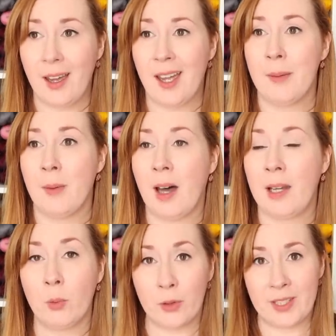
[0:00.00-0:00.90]

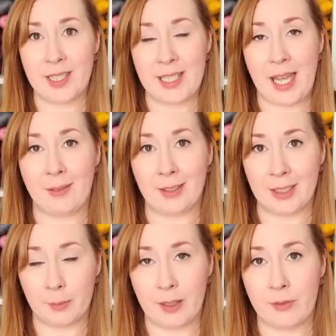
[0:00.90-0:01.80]
I want it to have a
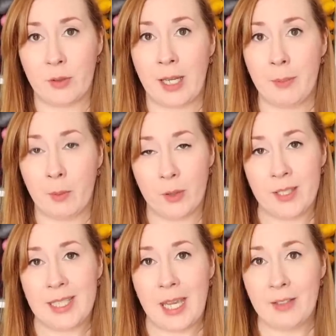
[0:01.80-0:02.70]
little bit of drape, I
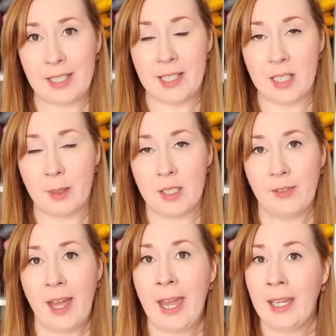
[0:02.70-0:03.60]
want it to have a decent amount of
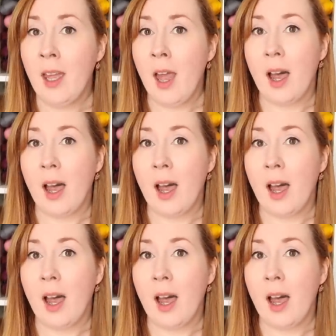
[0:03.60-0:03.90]
hang,